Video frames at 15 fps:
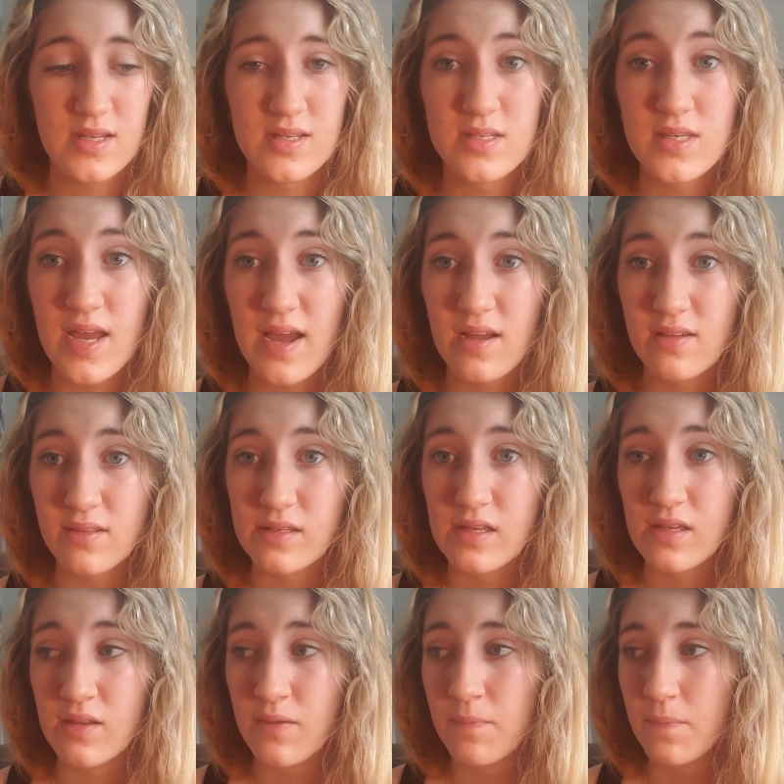
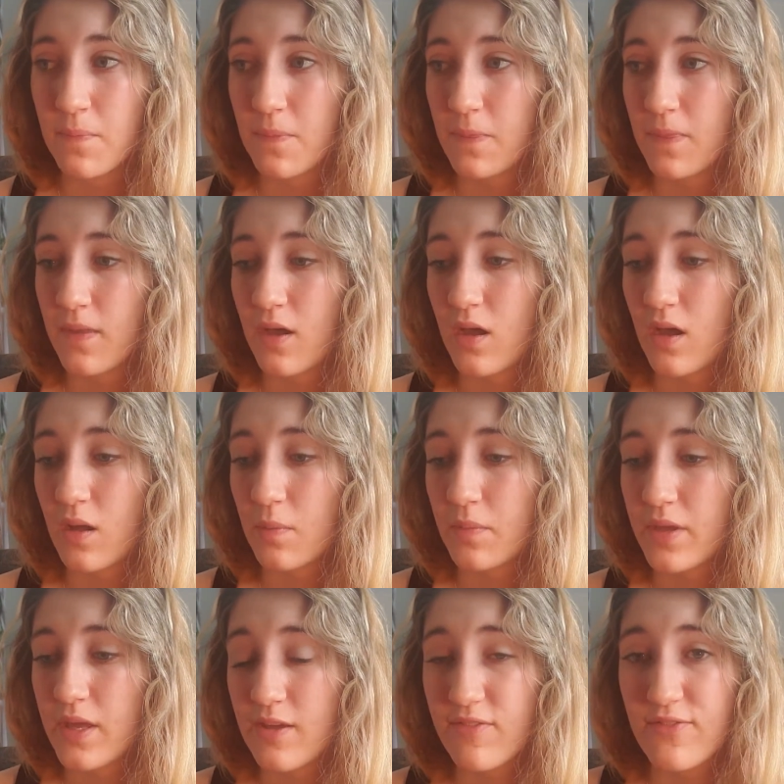exactly, um,
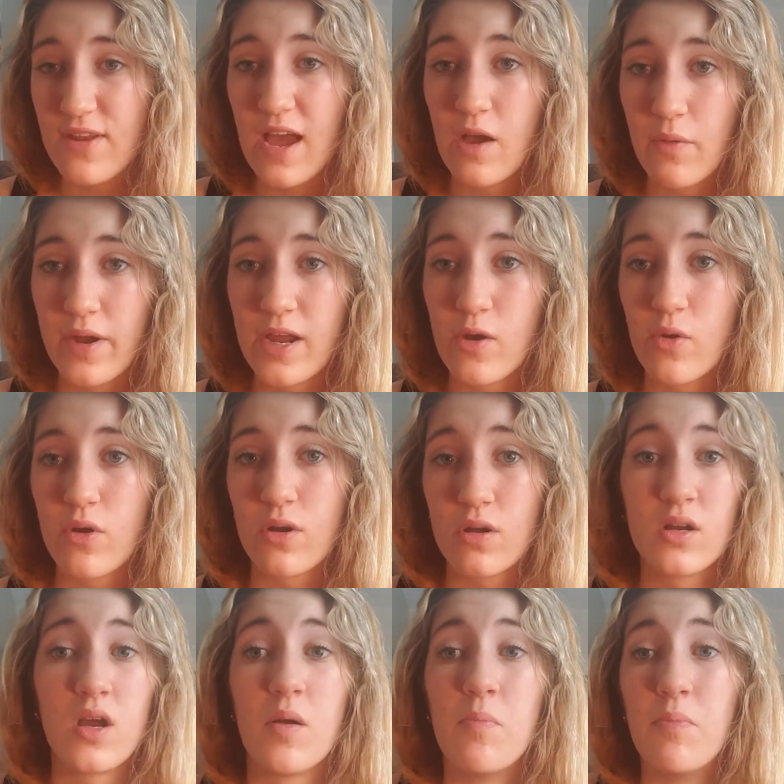if not what I
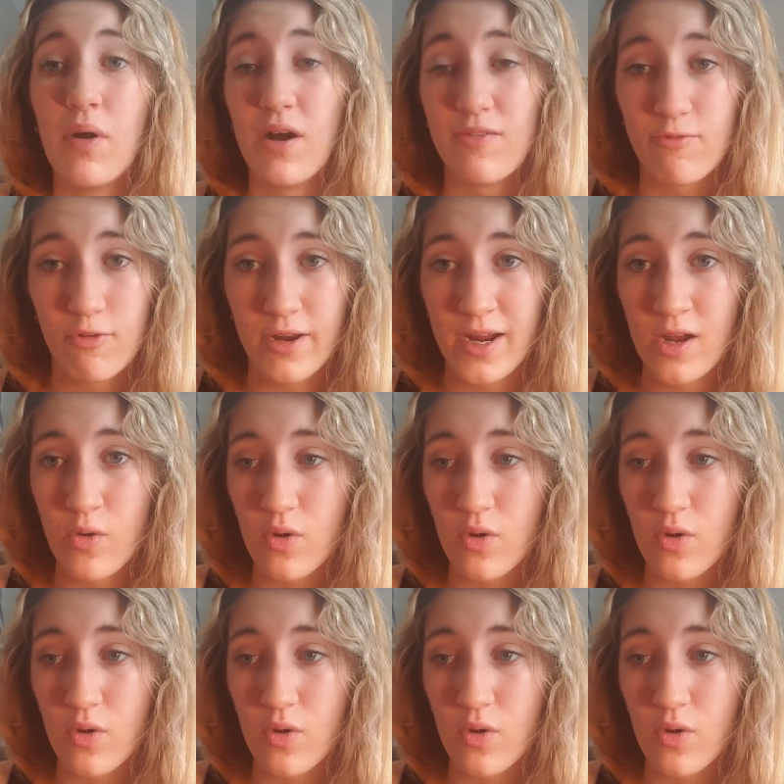ordered, above what I